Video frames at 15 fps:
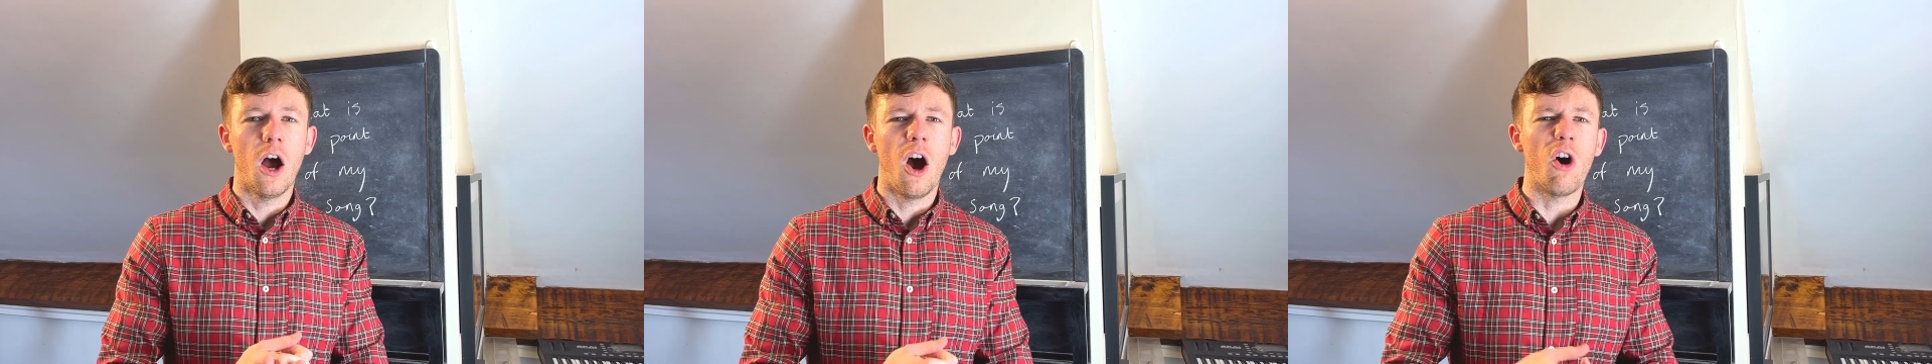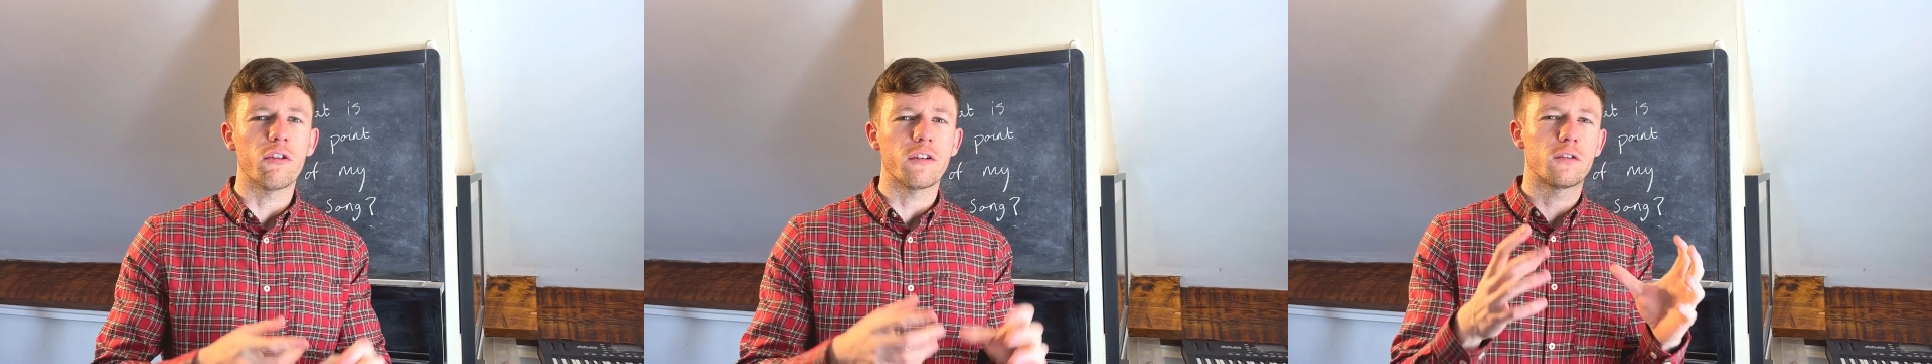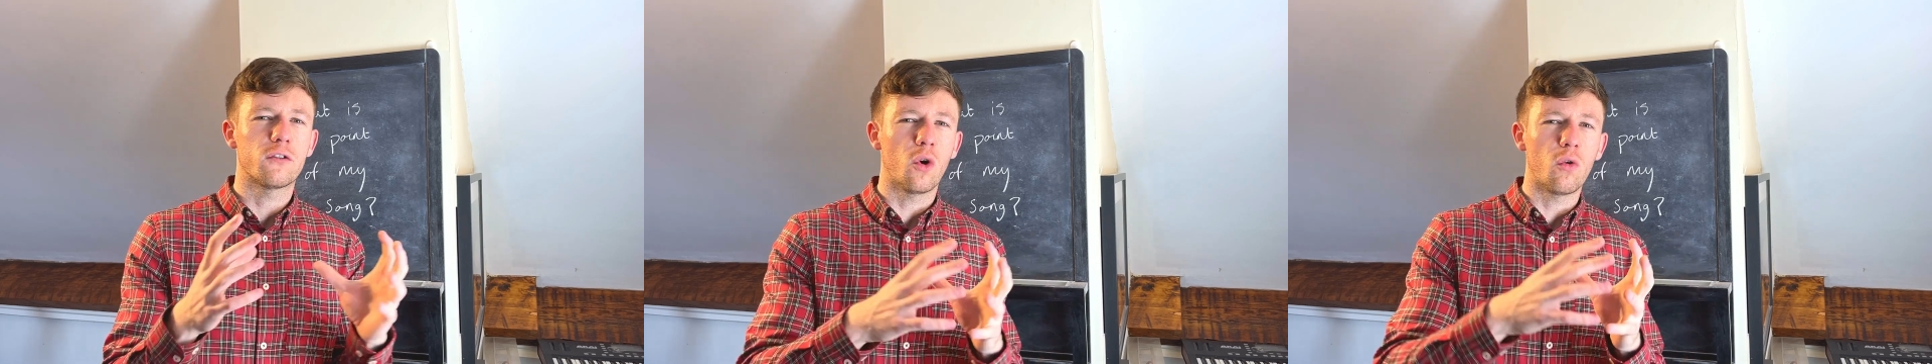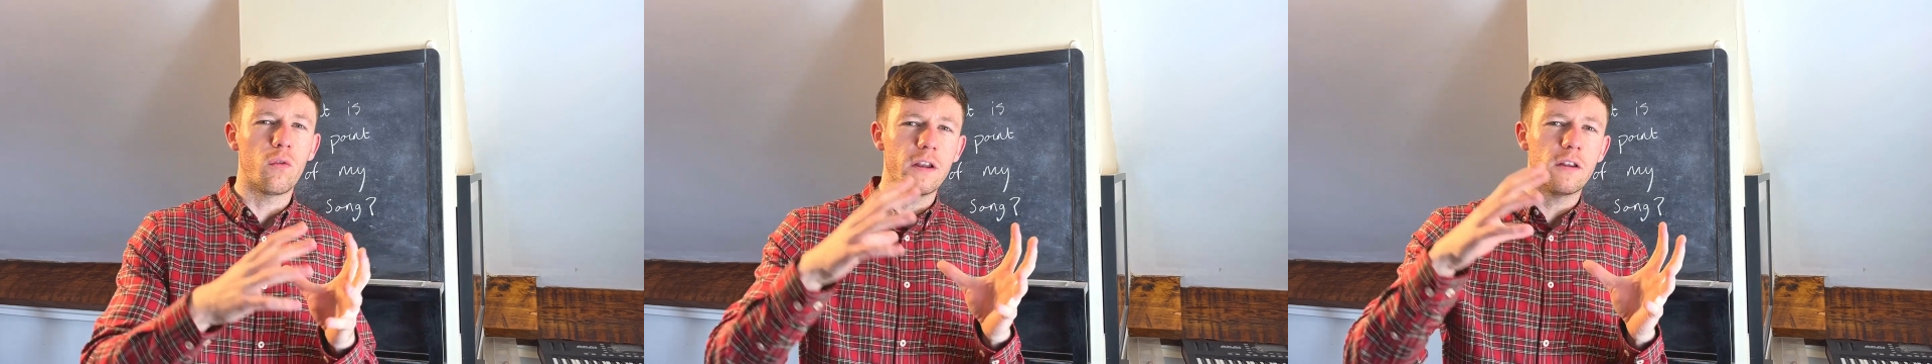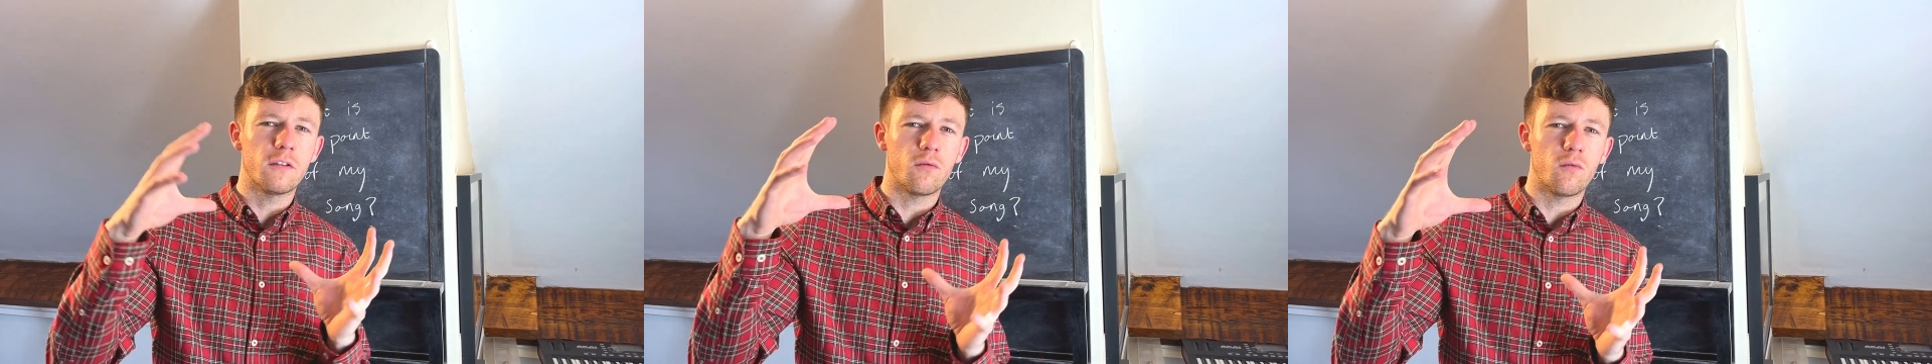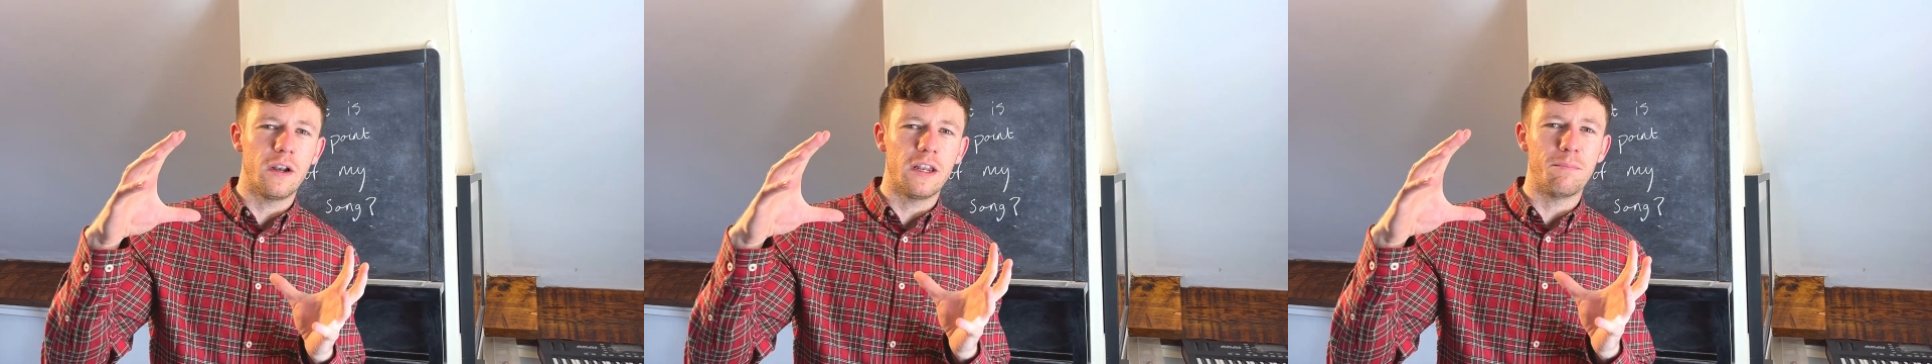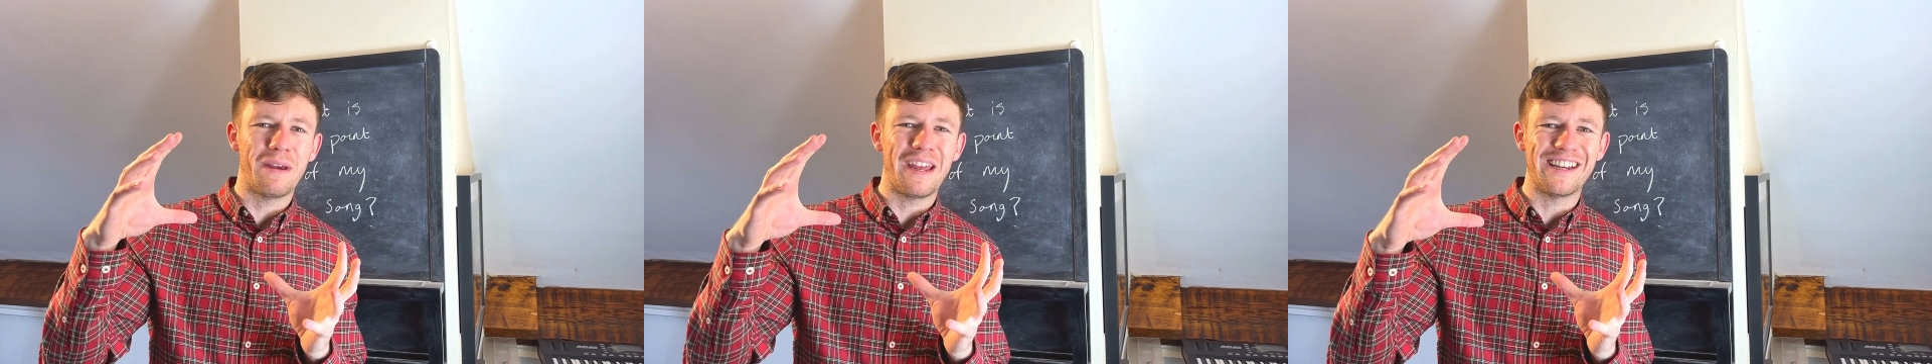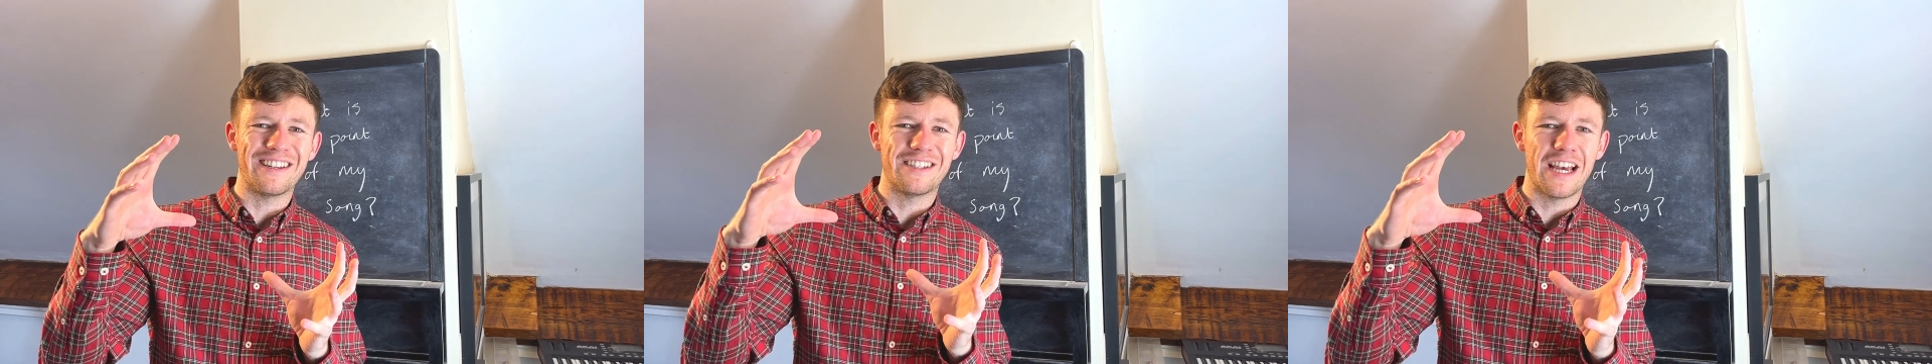our story doesn't really
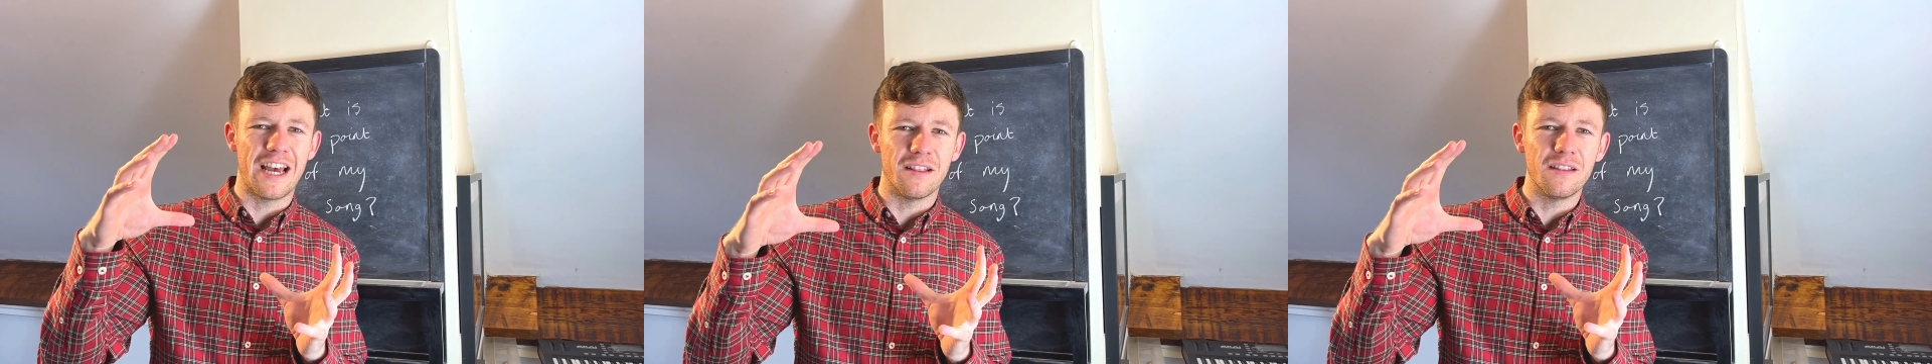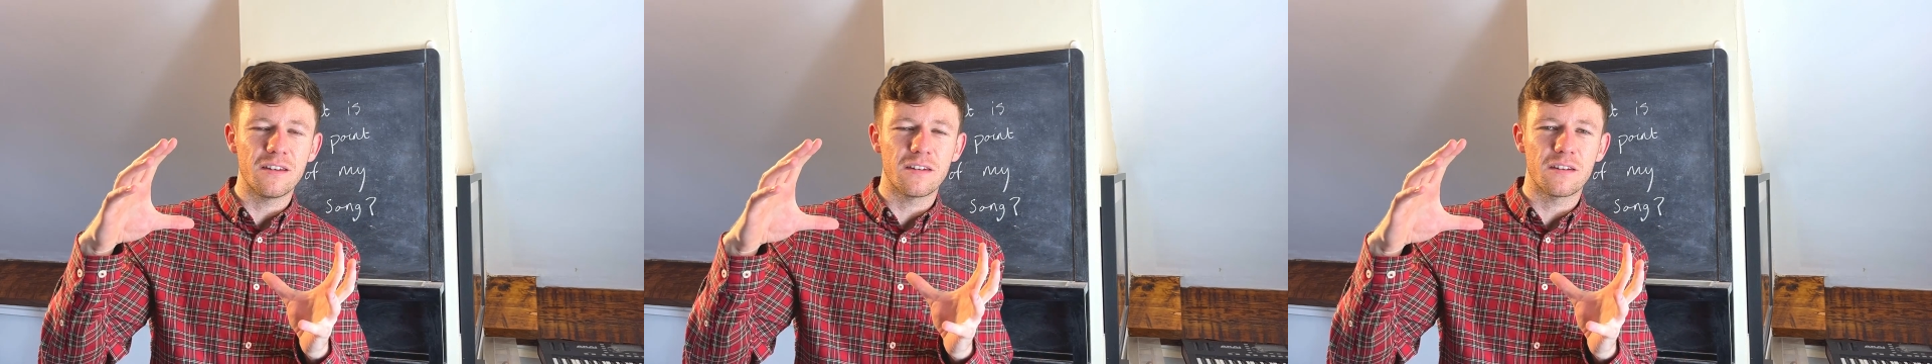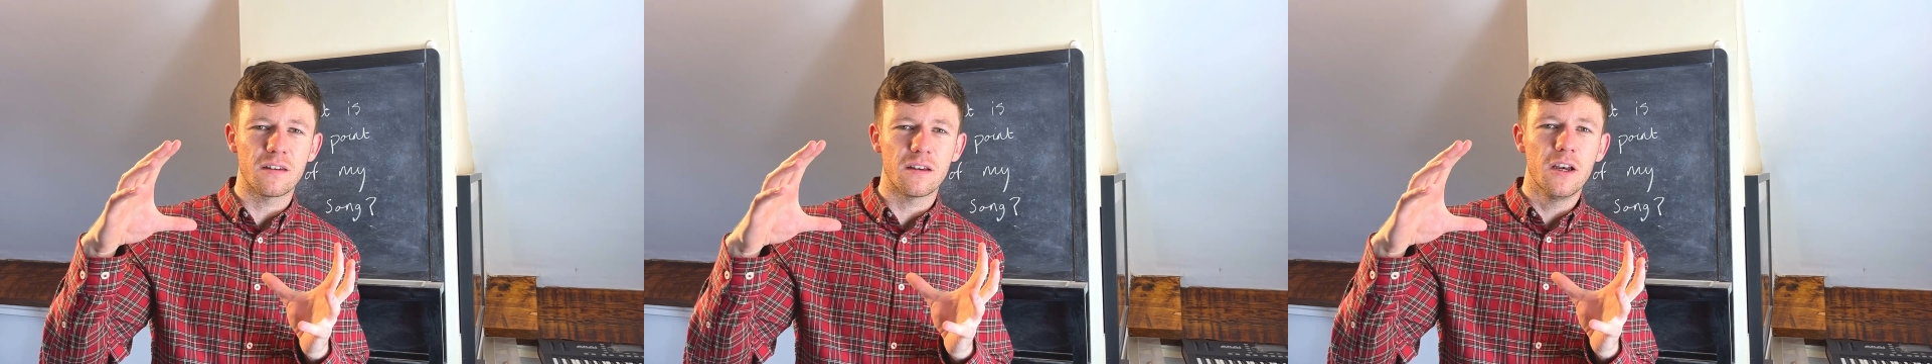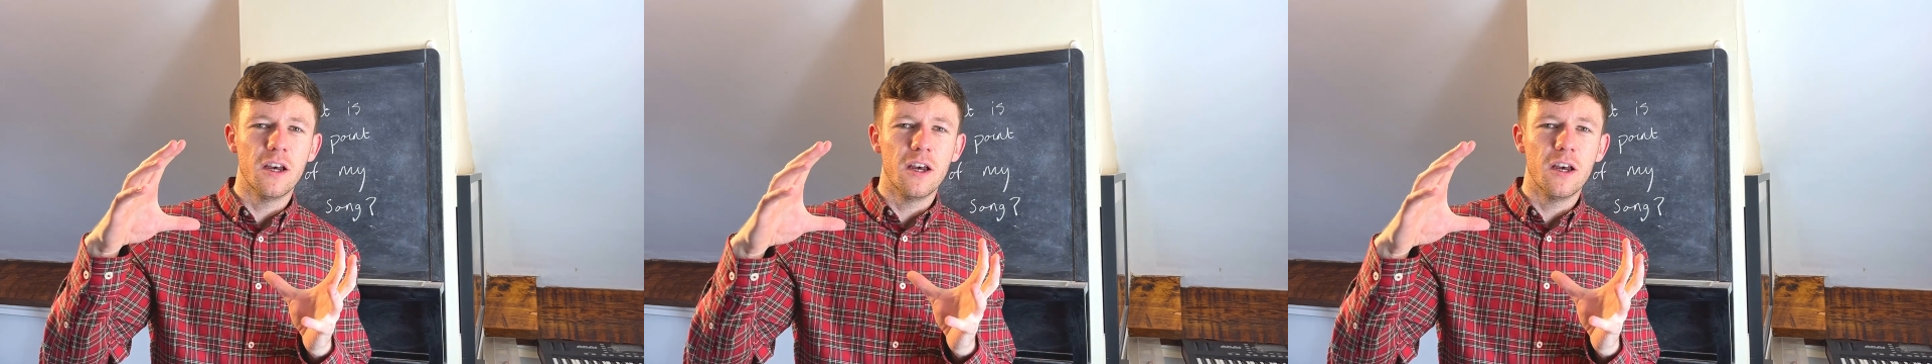make sense,